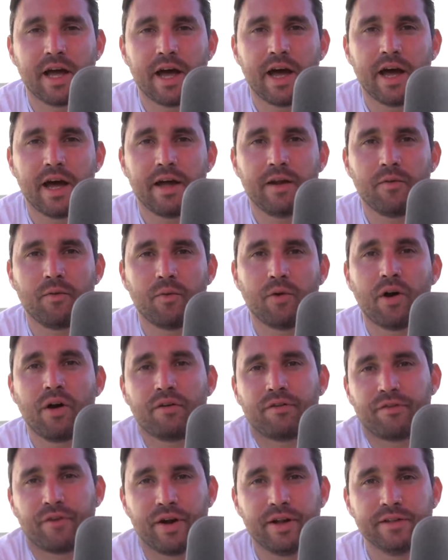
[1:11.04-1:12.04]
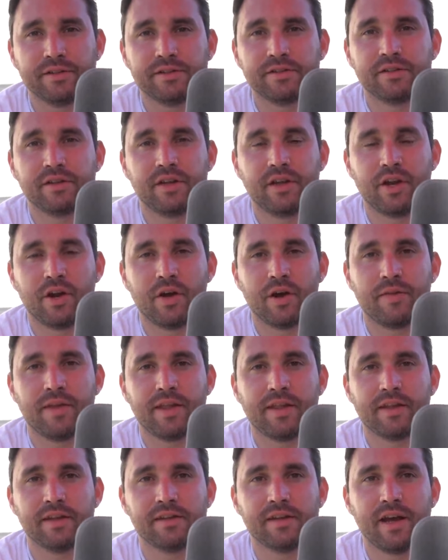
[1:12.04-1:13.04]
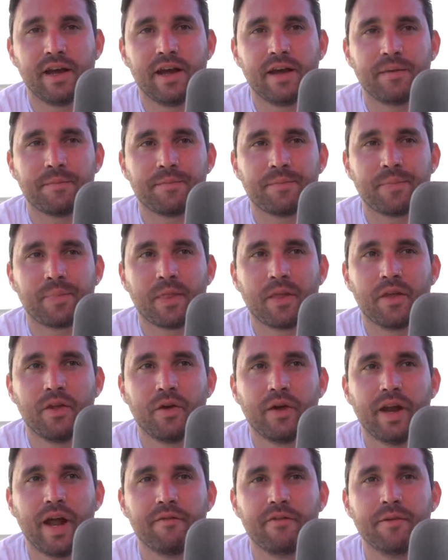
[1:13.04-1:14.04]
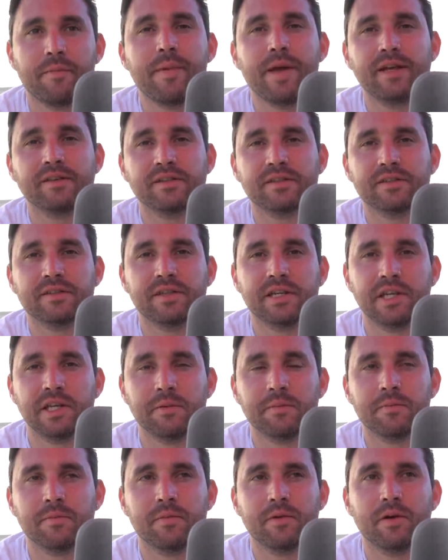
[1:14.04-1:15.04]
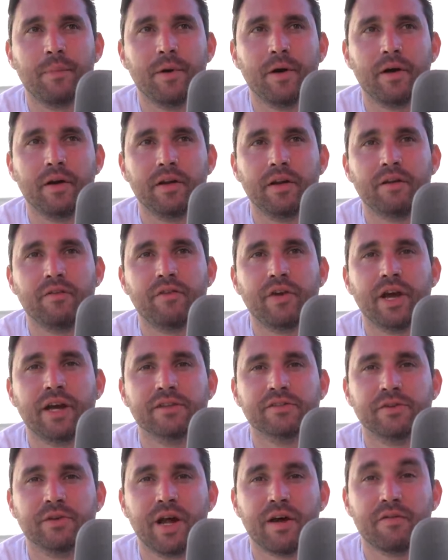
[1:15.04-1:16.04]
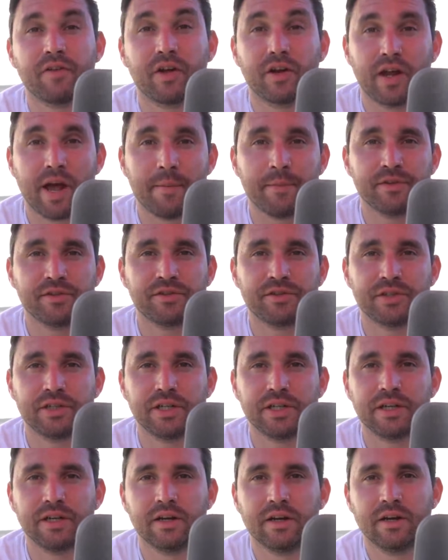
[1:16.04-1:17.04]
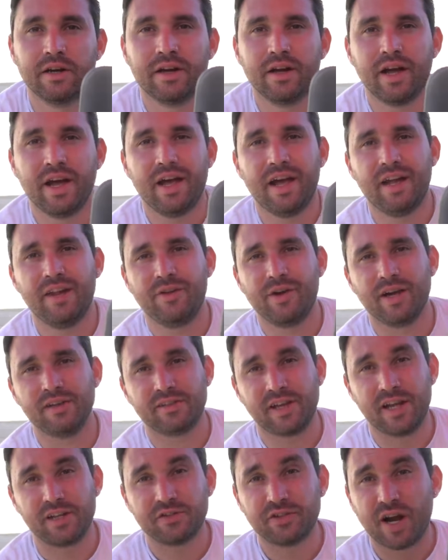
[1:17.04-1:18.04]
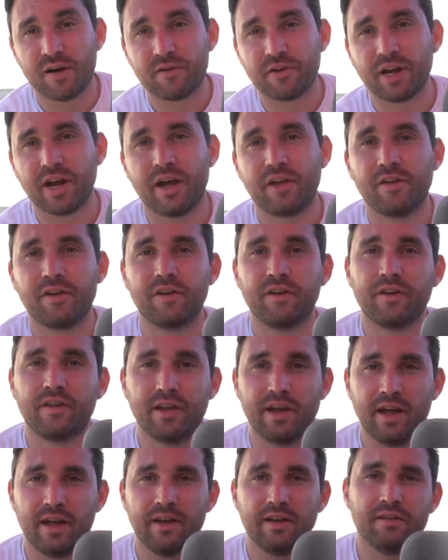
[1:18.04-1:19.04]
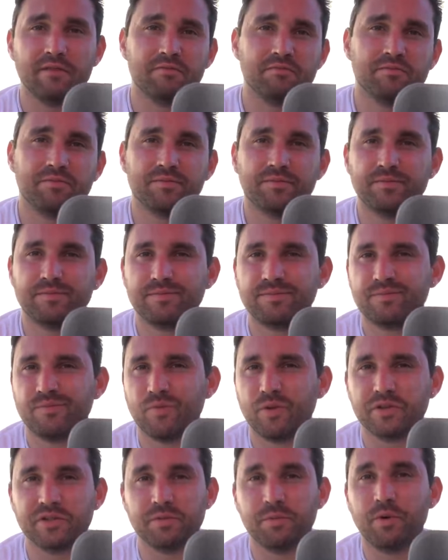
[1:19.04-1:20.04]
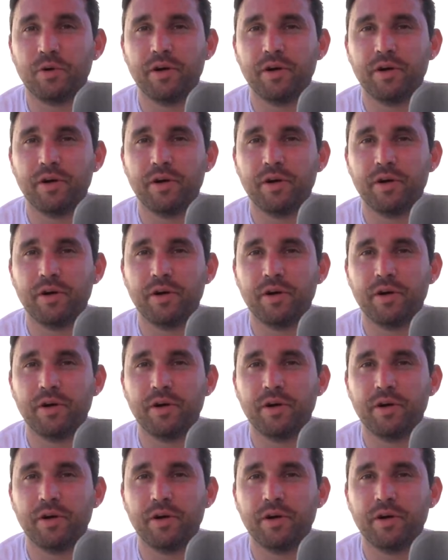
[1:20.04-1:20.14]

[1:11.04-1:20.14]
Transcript: that we're all friends. You know, at the end of the day, you can have an amazing team, but if you guys don't have good chemistry and you guys can't travel together, then what's the